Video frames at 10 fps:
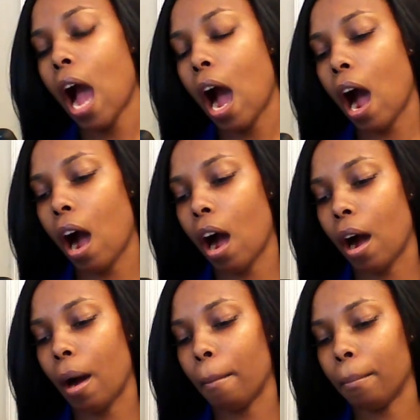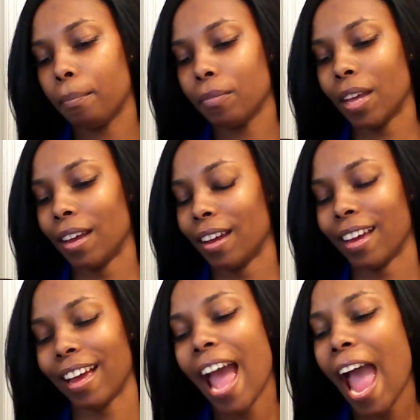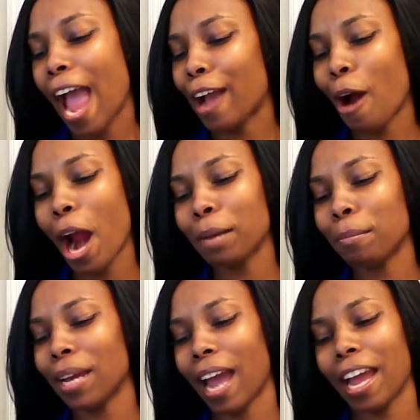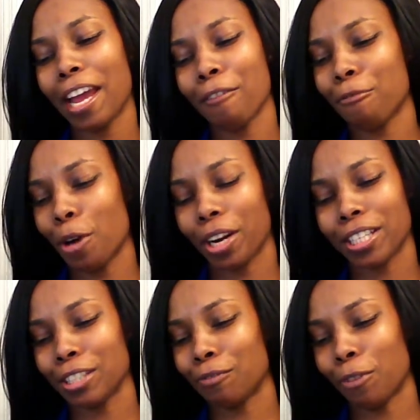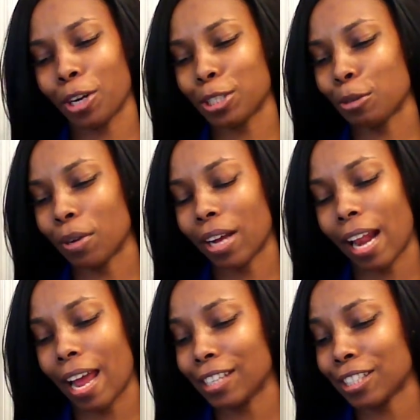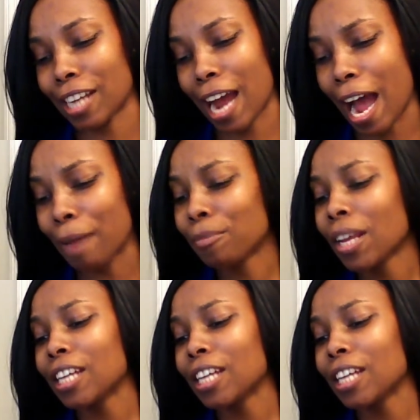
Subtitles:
And Cardi B ain't here for the Zumba class, child.